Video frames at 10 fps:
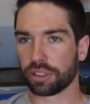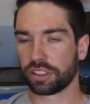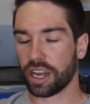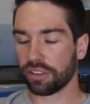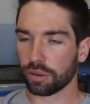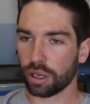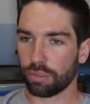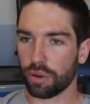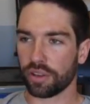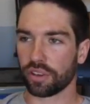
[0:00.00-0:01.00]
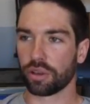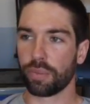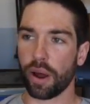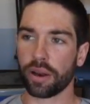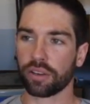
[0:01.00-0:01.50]
But she had some good points, that the
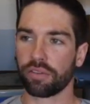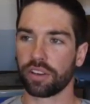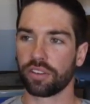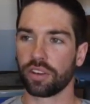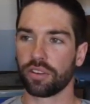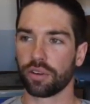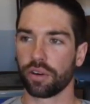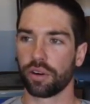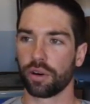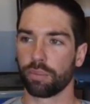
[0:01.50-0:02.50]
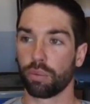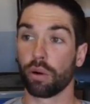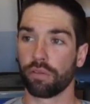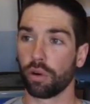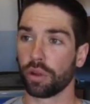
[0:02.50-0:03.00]
product fits into her
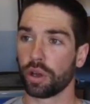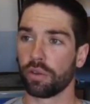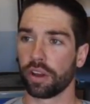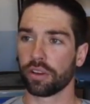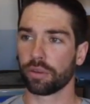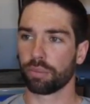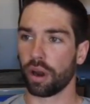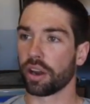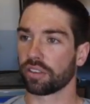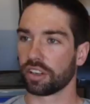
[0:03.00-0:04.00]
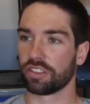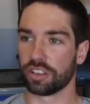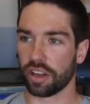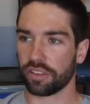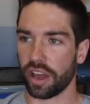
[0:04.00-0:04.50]
portfolio of other products that she
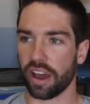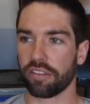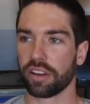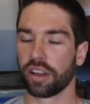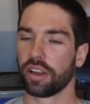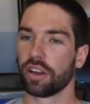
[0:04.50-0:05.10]
does have.